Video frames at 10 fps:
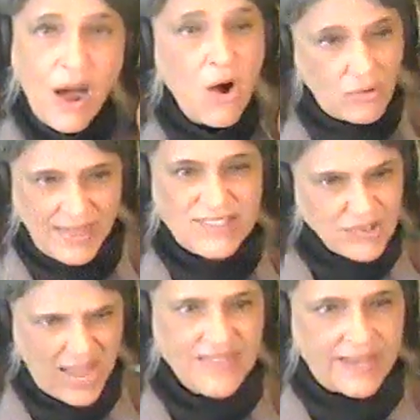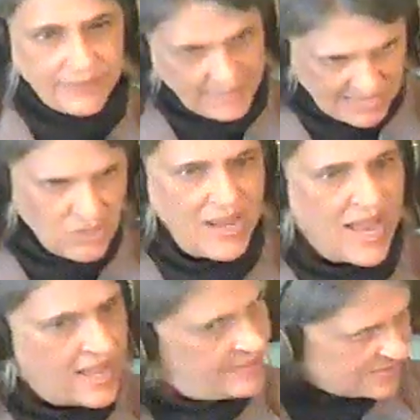Oh, that's okay then. That's
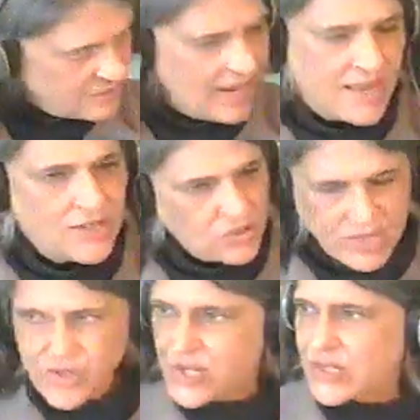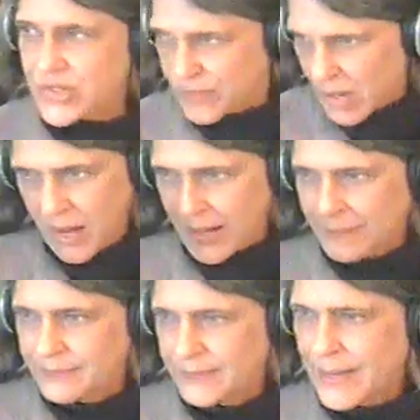okay. They're Christians. All
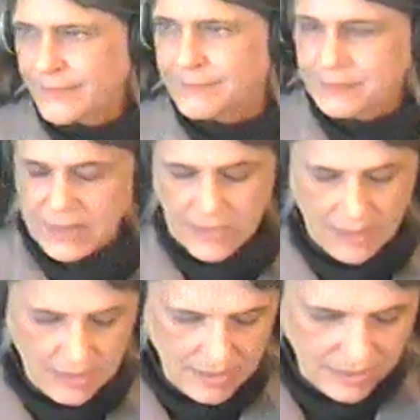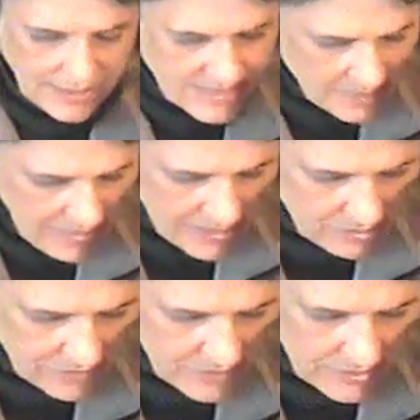right. It doesn't
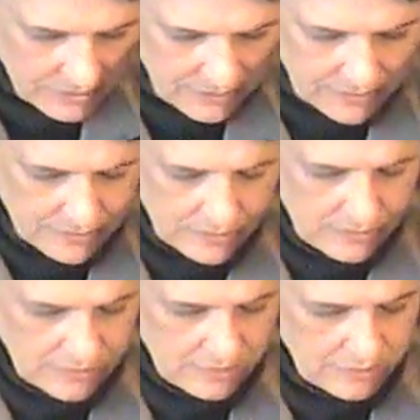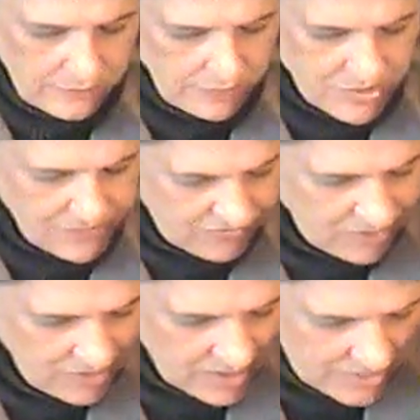matter if they're from some
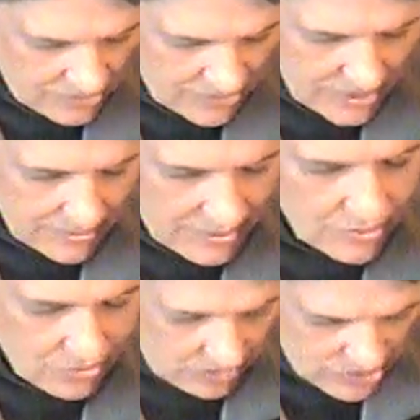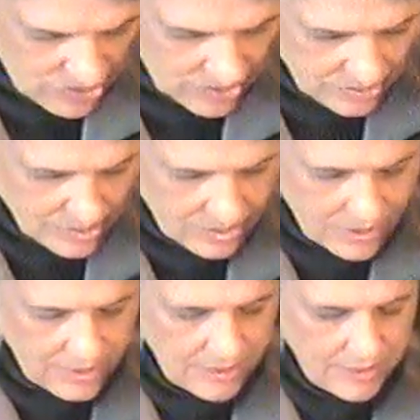foreign country. They're Christians.
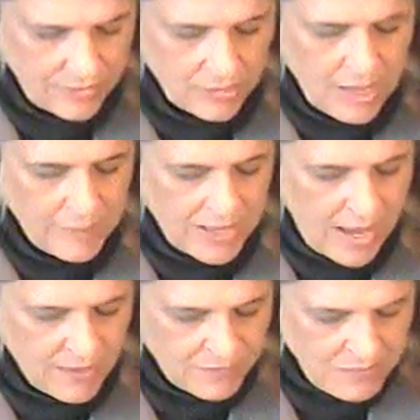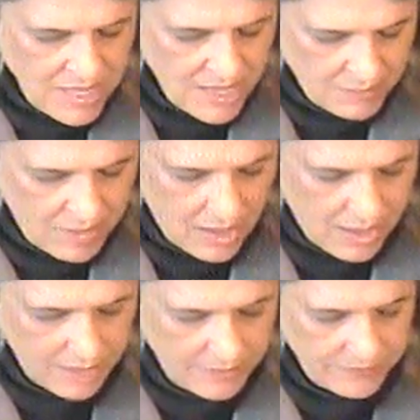And they're coming out of
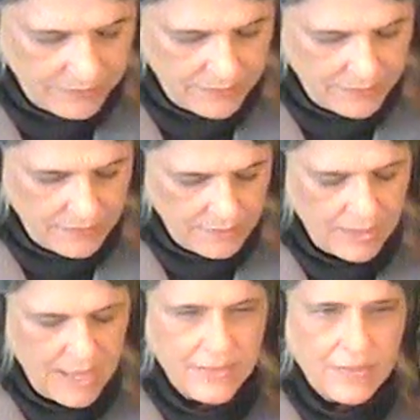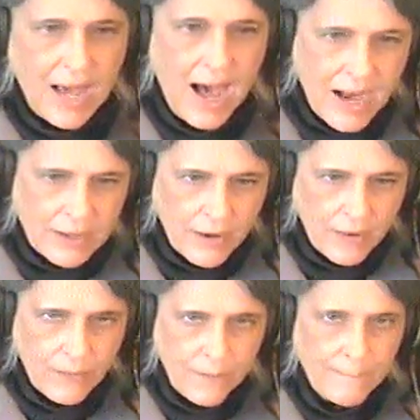Myanmar and the
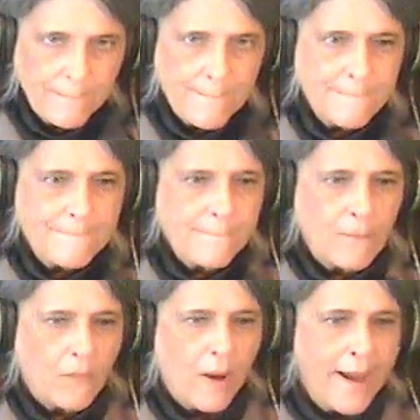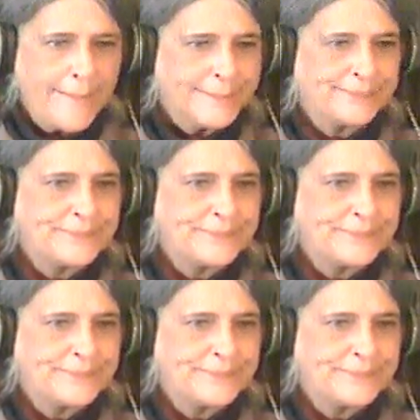Congo. Okay?